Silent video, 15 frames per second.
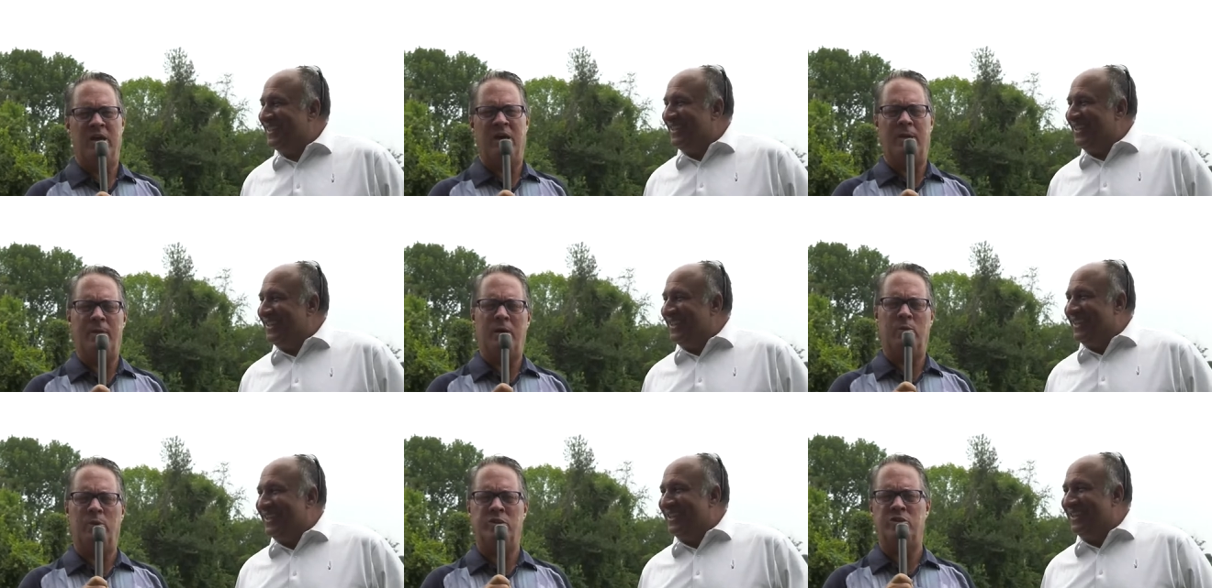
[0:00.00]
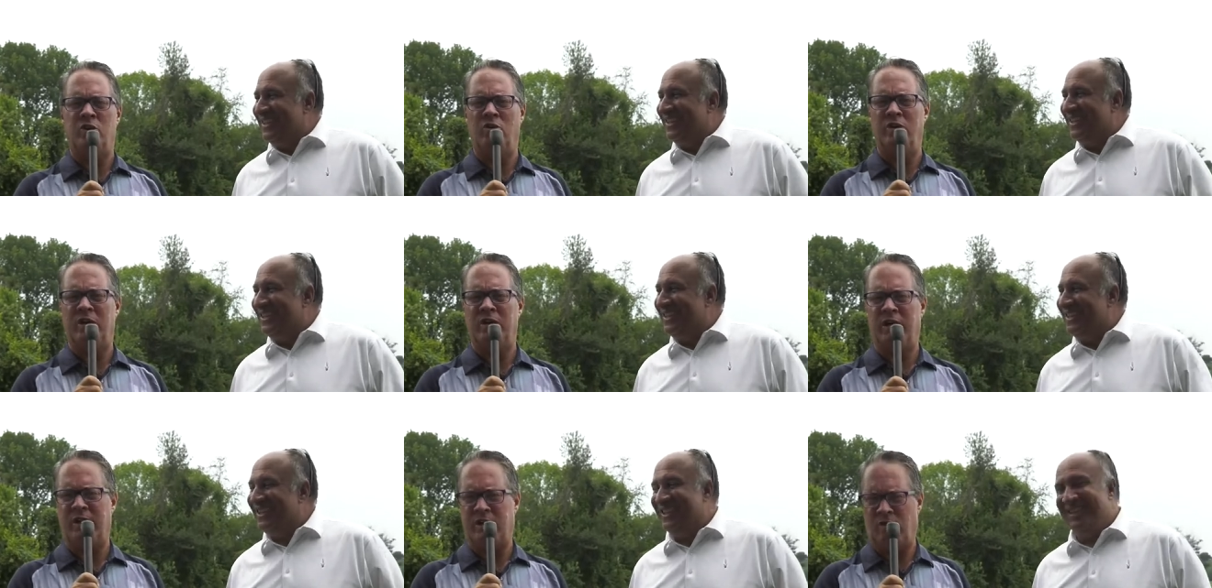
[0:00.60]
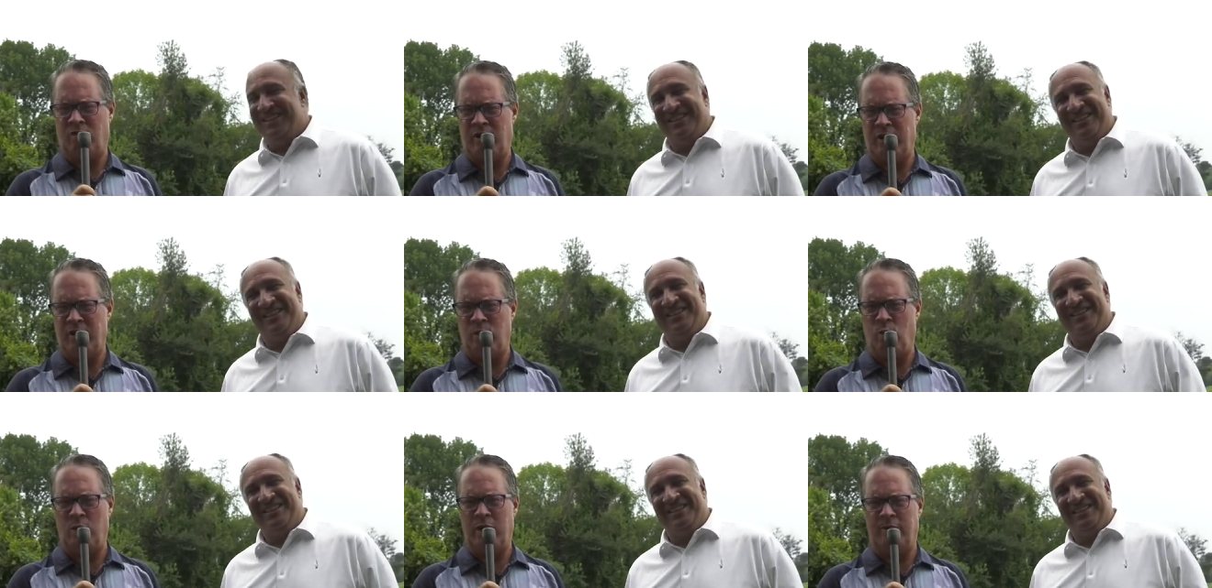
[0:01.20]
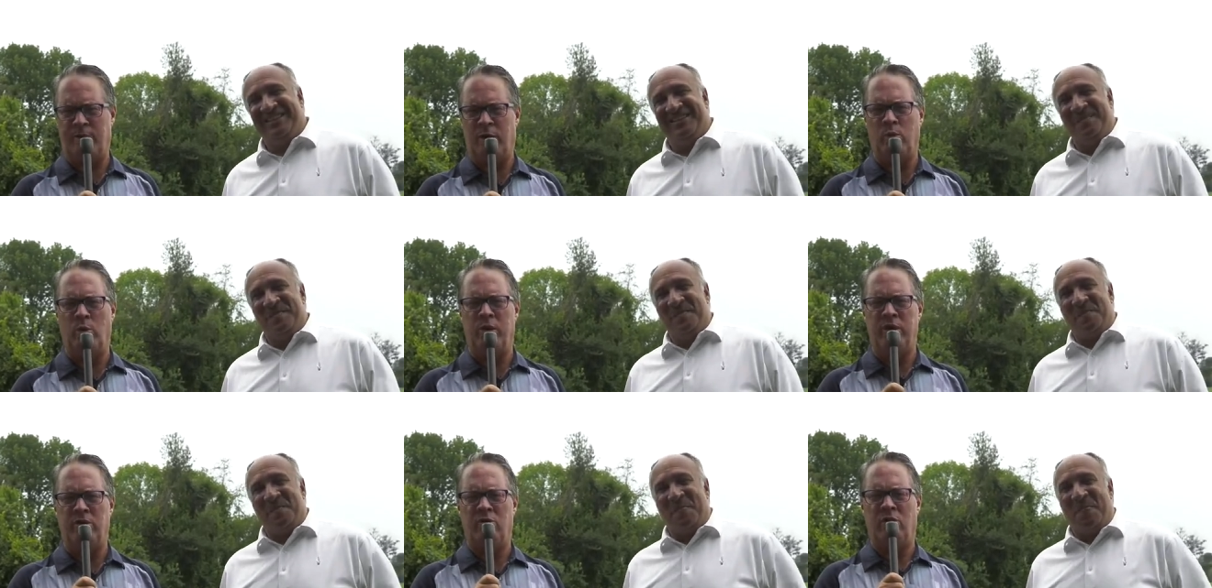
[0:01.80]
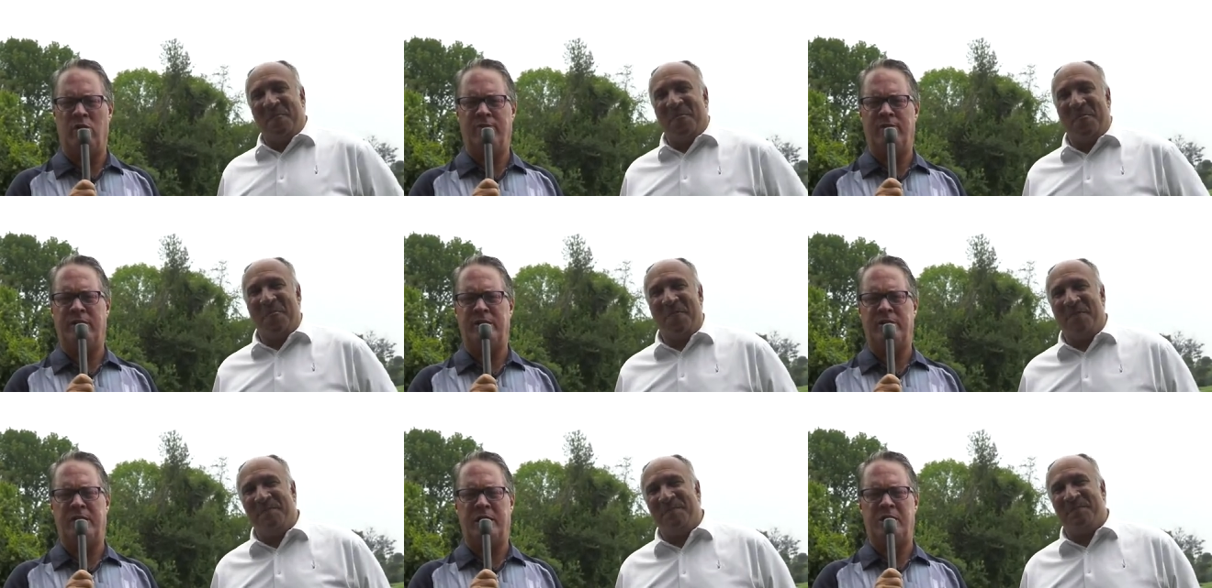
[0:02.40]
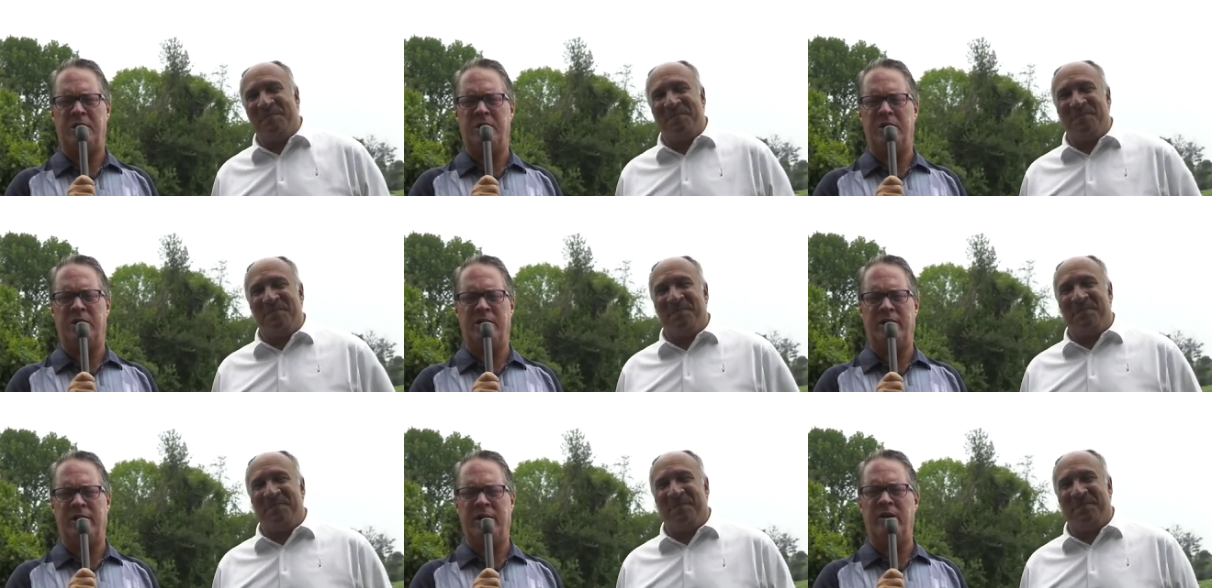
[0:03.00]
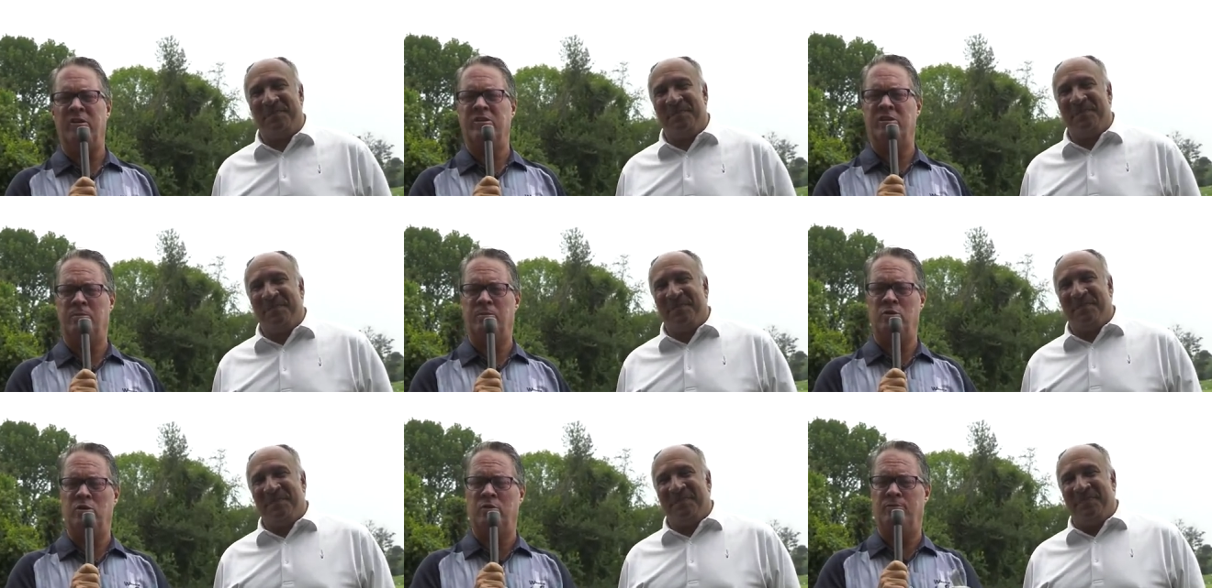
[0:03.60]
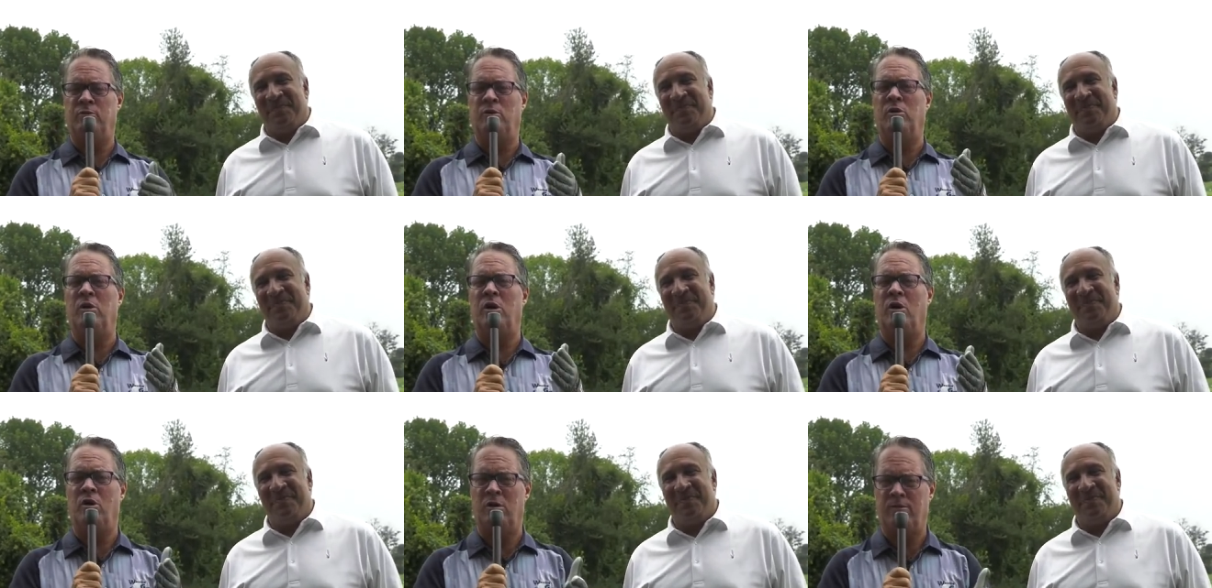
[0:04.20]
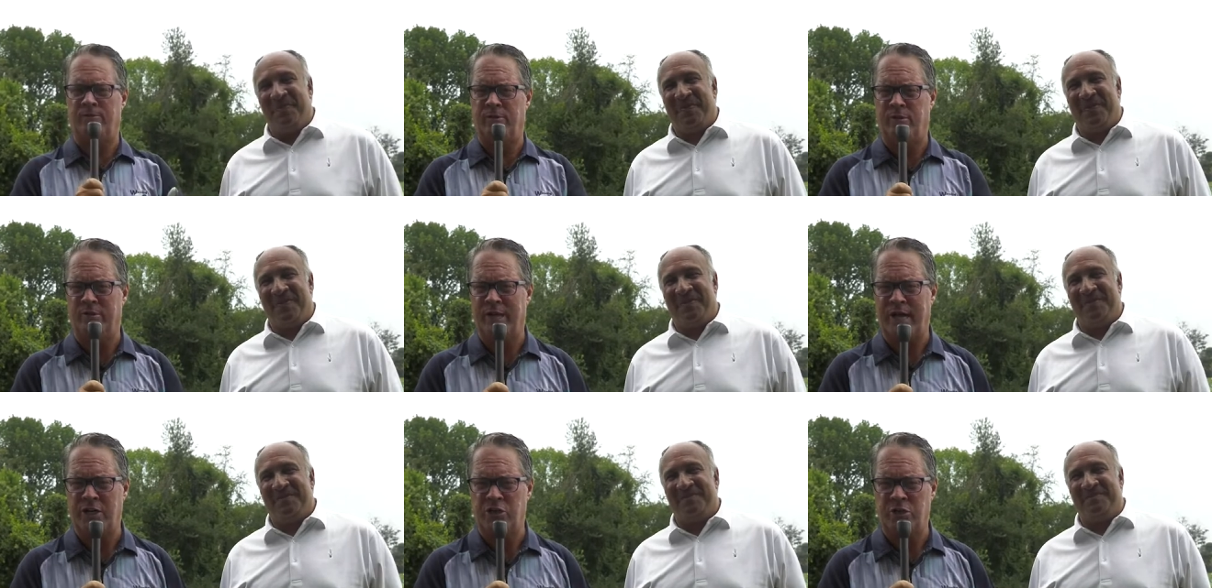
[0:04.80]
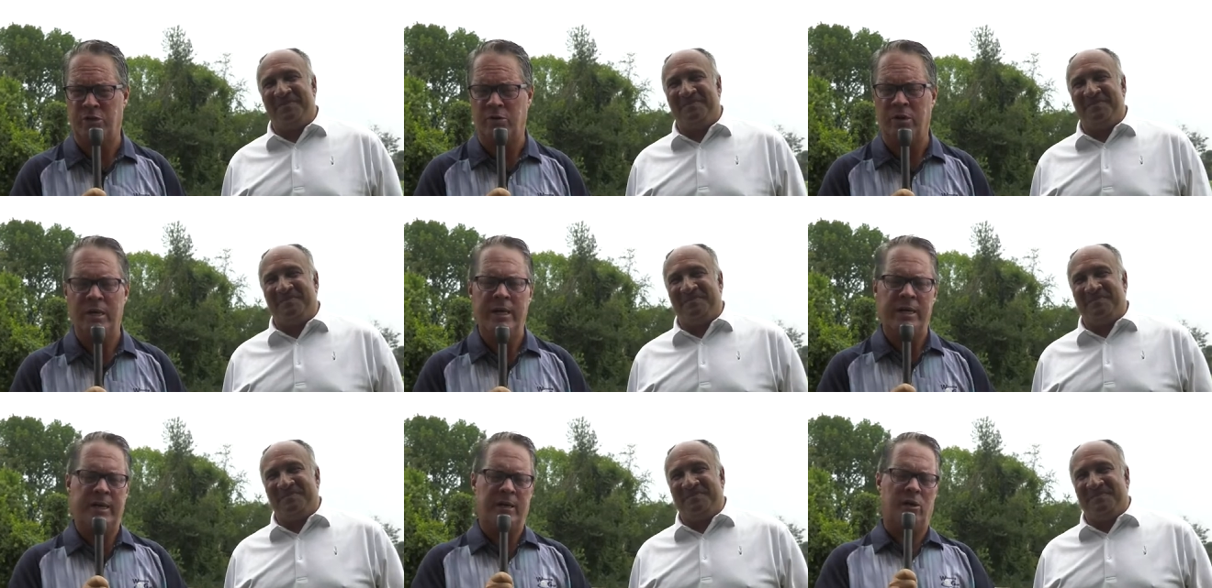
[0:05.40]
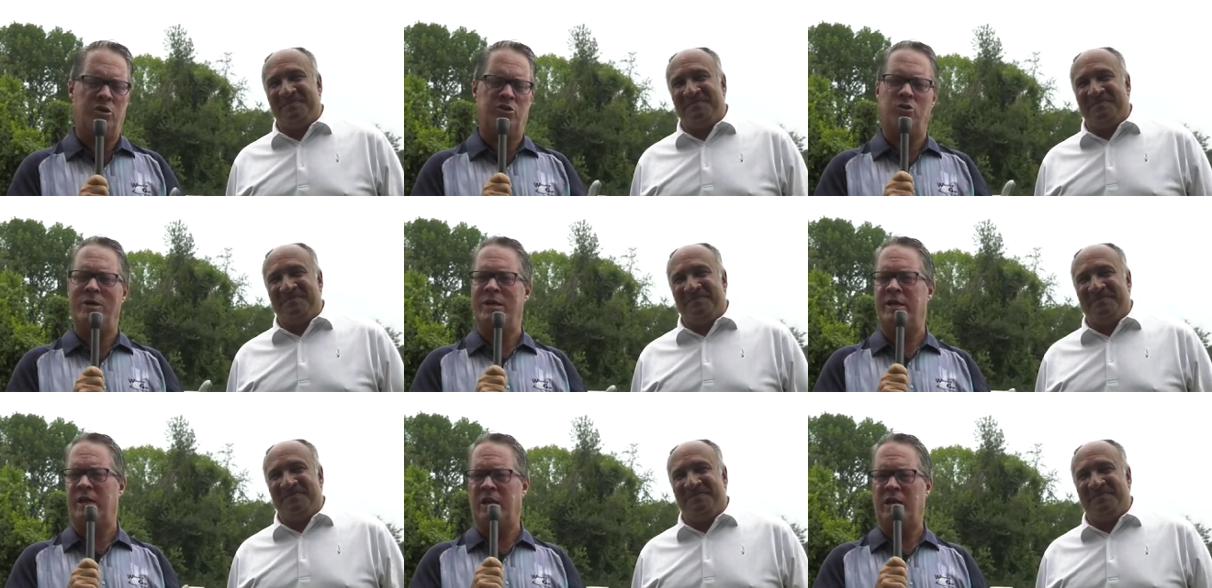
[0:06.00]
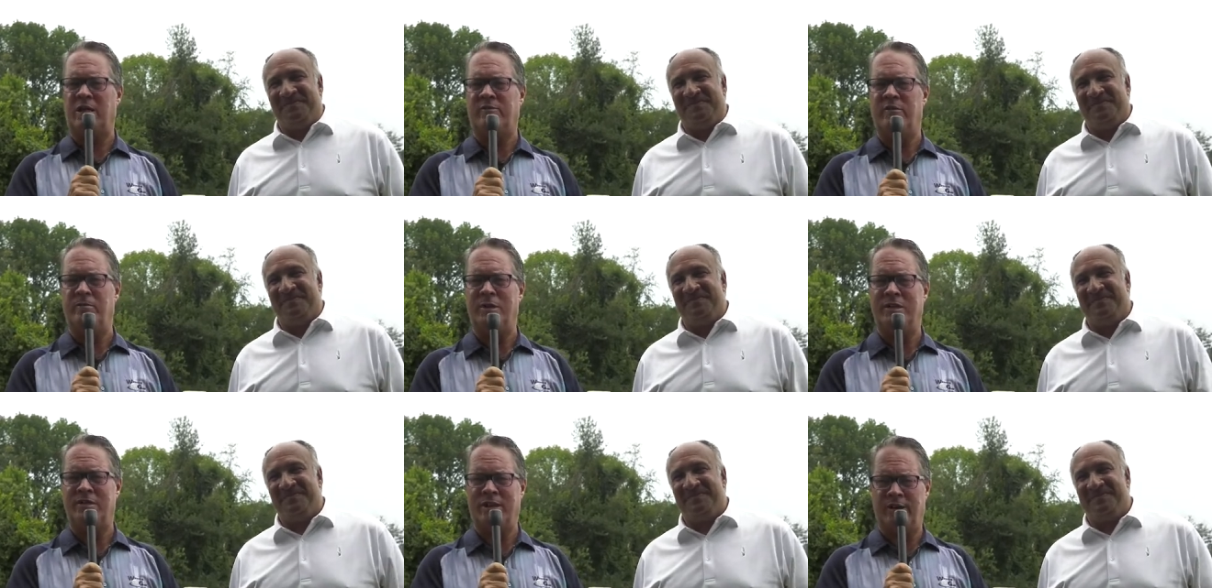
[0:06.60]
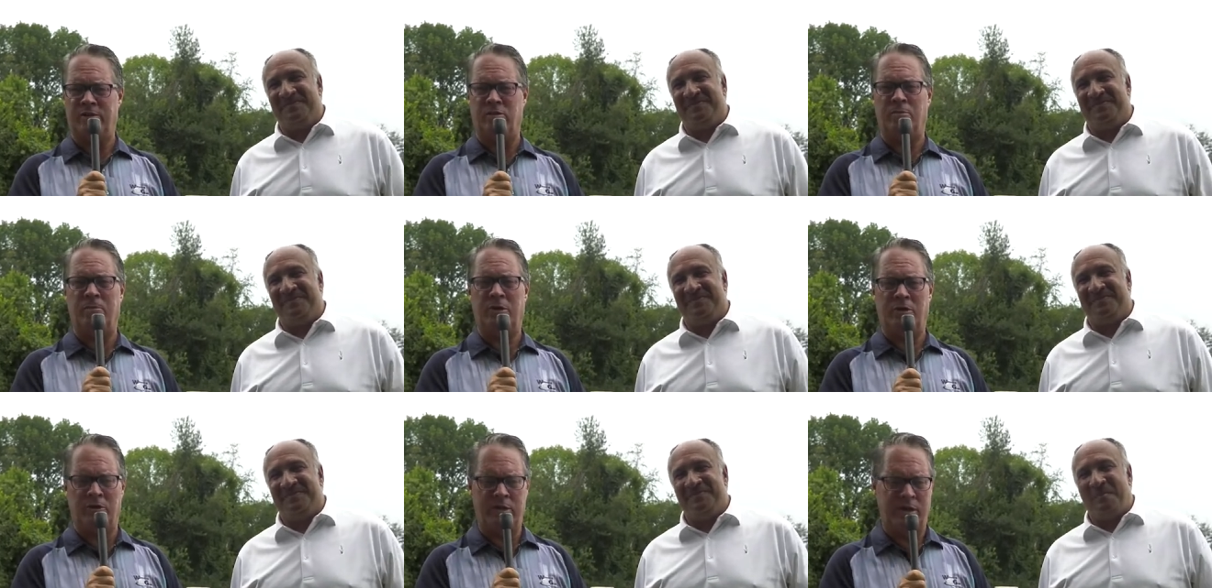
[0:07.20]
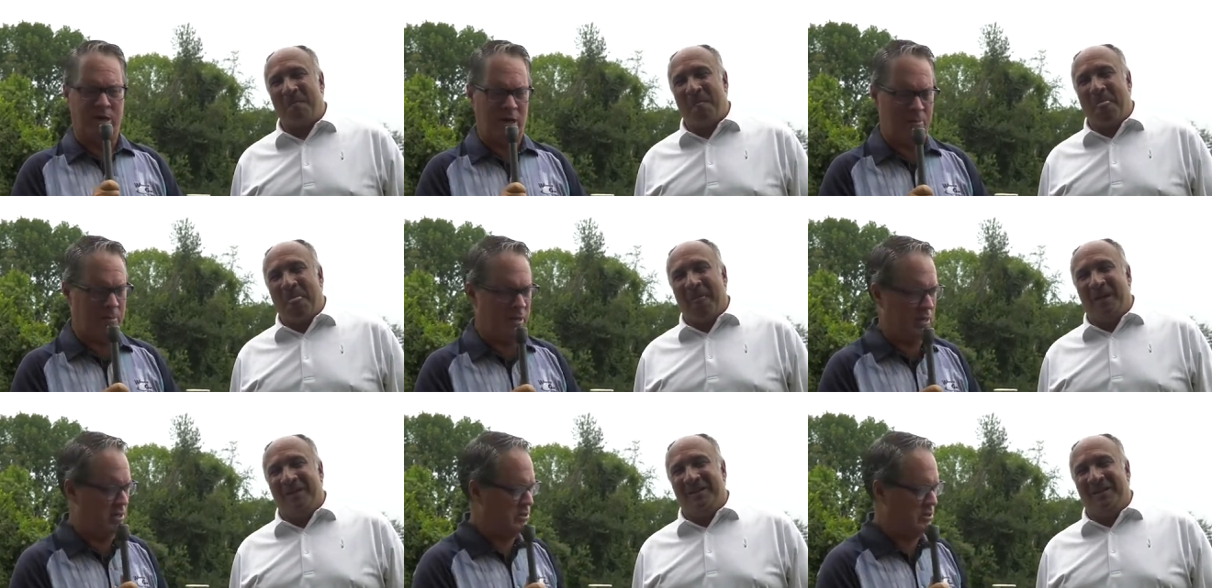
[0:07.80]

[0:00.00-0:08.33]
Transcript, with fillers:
Speaker 1: I'm here with Tony Naccarato, one of our winning golf contestants today here at the beautiful Hartefeld National, also a guest of the McDonald Building Company.